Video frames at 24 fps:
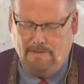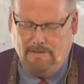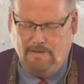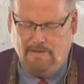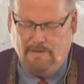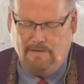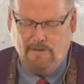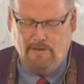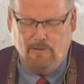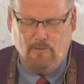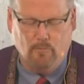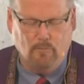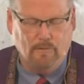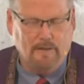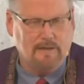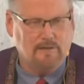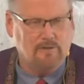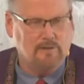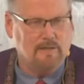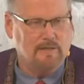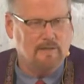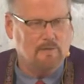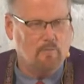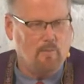to the
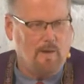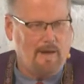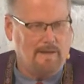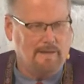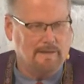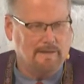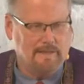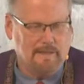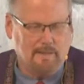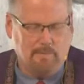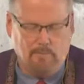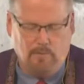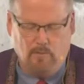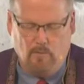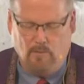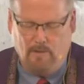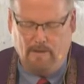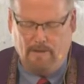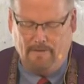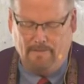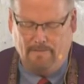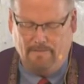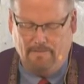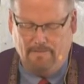rich as well as the
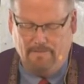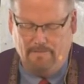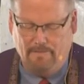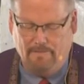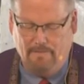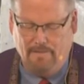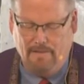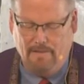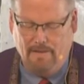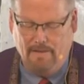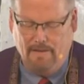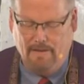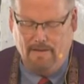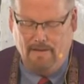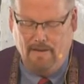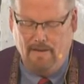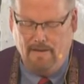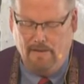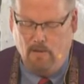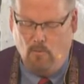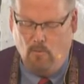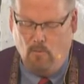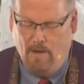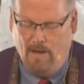poor,
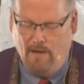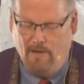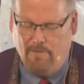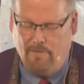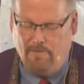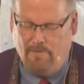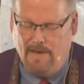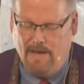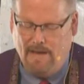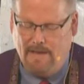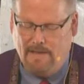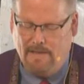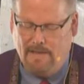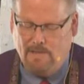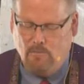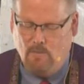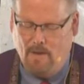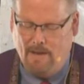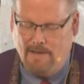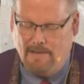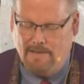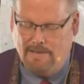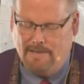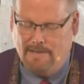the well-fed as
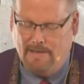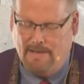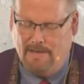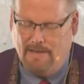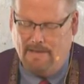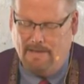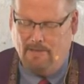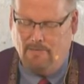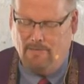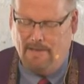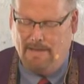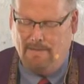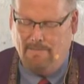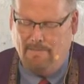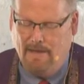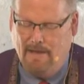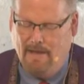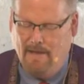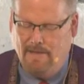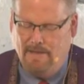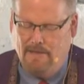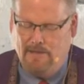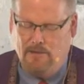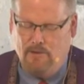well as the hungry,
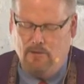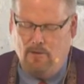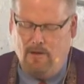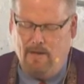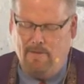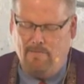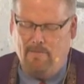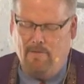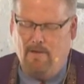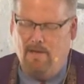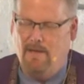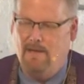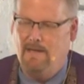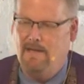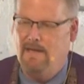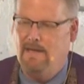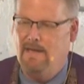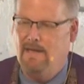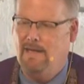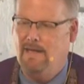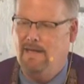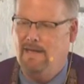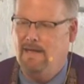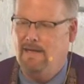the joyful
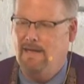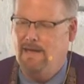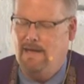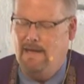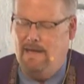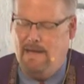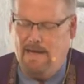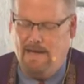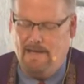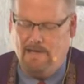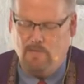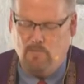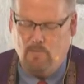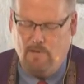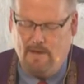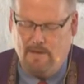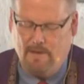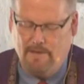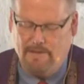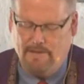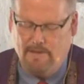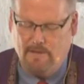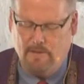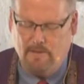as
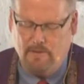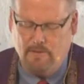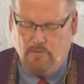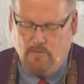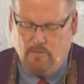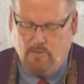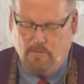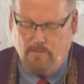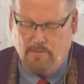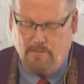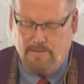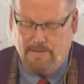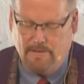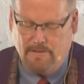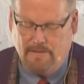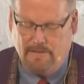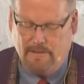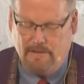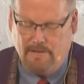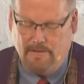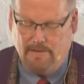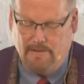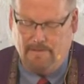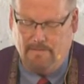well as those who were
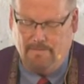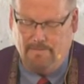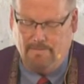persecuted.